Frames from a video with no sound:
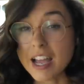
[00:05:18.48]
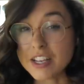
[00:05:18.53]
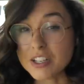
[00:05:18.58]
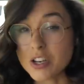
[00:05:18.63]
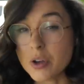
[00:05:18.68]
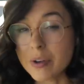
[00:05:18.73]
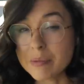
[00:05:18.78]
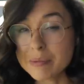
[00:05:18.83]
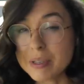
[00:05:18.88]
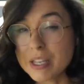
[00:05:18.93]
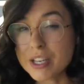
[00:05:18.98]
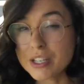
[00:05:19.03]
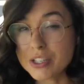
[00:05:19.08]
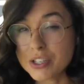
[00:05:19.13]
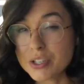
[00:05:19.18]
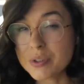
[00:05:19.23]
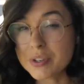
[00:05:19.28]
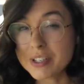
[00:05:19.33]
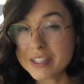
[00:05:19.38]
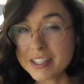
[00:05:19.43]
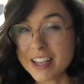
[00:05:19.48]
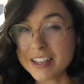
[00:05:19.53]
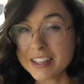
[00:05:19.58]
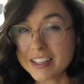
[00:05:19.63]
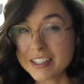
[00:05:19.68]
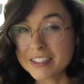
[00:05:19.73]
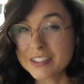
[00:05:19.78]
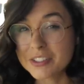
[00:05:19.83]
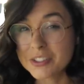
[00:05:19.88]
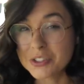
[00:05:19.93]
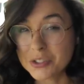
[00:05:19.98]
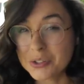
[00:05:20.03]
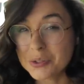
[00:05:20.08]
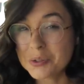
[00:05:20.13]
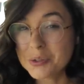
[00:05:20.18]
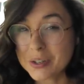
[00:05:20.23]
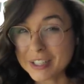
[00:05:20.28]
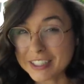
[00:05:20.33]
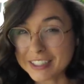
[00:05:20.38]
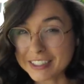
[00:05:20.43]
I know I'm getting too excited
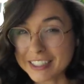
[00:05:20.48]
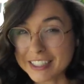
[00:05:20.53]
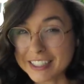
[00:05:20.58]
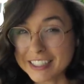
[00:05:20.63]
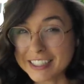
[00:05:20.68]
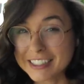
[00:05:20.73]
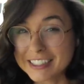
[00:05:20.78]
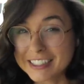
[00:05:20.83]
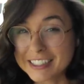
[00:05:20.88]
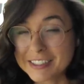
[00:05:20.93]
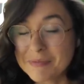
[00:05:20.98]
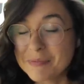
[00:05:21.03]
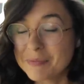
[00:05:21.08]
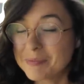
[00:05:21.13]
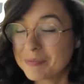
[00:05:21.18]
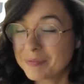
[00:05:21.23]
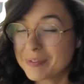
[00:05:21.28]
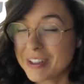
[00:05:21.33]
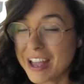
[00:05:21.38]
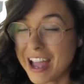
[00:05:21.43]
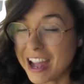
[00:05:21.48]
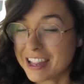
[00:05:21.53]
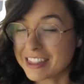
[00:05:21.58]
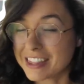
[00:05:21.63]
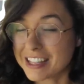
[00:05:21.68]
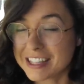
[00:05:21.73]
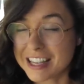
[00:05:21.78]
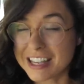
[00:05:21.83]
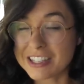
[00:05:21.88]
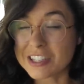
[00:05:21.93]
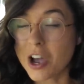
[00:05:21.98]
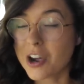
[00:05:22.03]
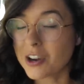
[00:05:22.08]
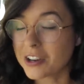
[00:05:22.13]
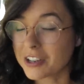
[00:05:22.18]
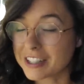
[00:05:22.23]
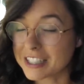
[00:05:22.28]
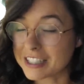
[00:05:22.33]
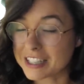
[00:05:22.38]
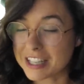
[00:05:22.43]
too quickly, and this has
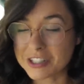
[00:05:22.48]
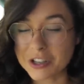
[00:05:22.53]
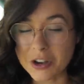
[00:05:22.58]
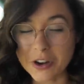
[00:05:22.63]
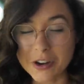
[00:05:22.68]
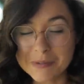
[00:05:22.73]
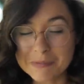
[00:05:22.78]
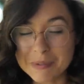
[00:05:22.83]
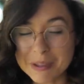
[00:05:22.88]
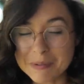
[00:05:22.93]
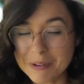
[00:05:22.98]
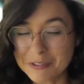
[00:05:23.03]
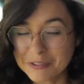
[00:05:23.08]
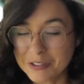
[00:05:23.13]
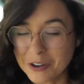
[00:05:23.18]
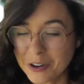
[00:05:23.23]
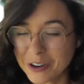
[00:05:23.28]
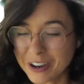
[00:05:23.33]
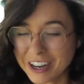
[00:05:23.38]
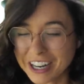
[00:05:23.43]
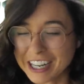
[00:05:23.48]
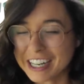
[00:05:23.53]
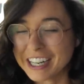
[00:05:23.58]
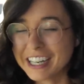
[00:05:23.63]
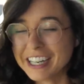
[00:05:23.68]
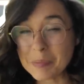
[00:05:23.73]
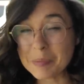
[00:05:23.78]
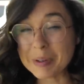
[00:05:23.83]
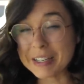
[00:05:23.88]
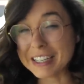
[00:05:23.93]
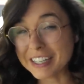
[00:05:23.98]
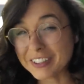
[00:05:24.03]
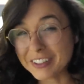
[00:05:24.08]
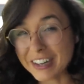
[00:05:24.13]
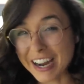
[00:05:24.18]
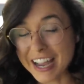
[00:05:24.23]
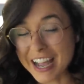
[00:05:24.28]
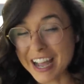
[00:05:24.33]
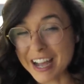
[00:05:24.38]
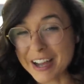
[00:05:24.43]
this has hurt me before, but here
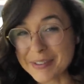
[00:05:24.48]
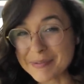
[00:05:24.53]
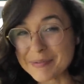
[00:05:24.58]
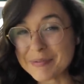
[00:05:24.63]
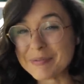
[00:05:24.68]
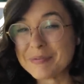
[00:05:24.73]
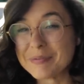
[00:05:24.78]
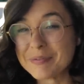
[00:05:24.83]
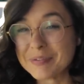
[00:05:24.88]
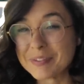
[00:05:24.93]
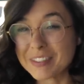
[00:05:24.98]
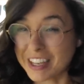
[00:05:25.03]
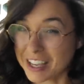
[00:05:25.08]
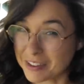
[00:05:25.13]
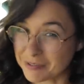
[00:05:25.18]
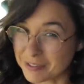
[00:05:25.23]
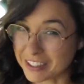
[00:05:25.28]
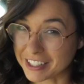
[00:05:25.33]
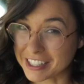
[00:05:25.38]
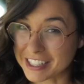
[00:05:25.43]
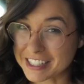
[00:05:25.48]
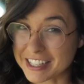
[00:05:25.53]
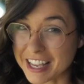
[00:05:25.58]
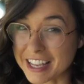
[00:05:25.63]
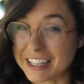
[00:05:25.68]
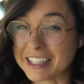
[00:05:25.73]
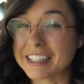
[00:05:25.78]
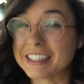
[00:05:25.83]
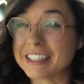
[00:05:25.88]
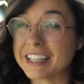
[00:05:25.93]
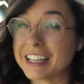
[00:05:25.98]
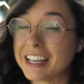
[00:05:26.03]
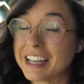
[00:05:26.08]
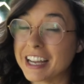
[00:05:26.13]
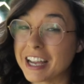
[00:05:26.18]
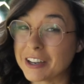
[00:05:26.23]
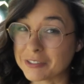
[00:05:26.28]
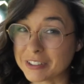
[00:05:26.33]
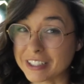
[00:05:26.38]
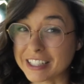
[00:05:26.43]
I am. I'm really excited.
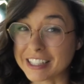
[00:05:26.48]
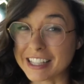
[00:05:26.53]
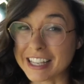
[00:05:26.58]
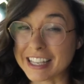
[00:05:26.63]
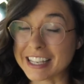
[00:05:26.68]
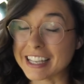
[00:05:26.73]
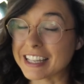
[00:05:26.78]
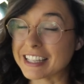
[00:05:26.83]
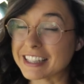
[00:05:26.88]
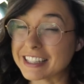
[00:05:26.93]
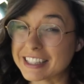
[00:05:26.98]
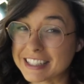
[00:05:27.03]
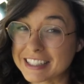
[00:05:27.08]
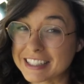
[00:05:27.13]
I really like it.